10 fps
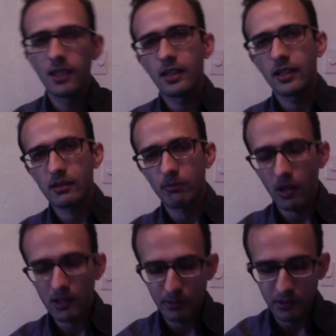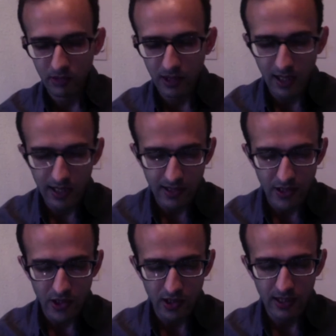its multiple
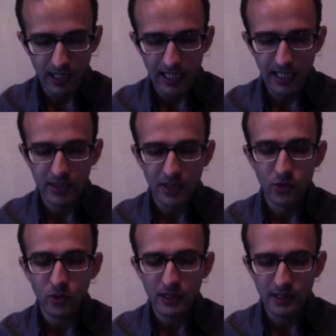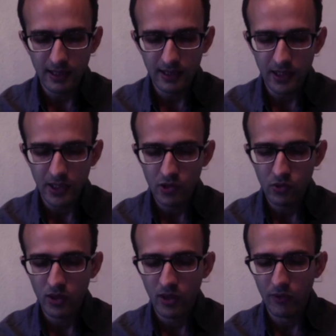realization, and treating the
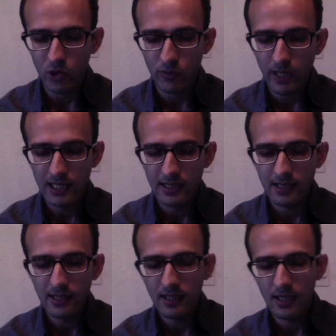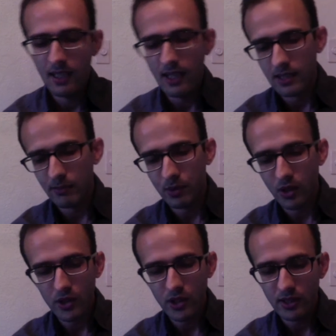history of humanity as a
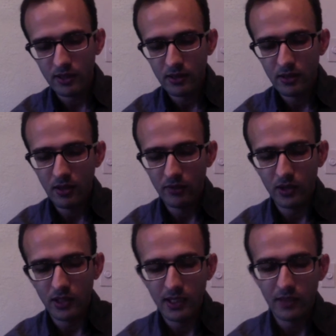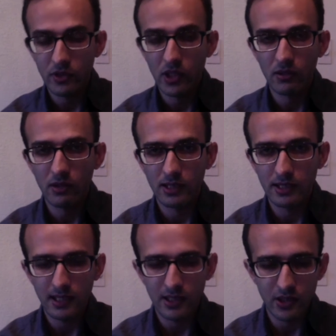project of collective general
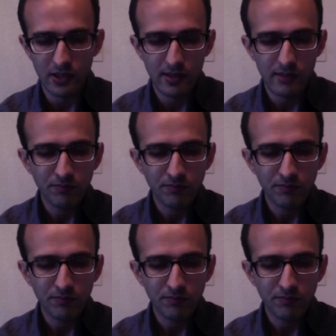intelligence.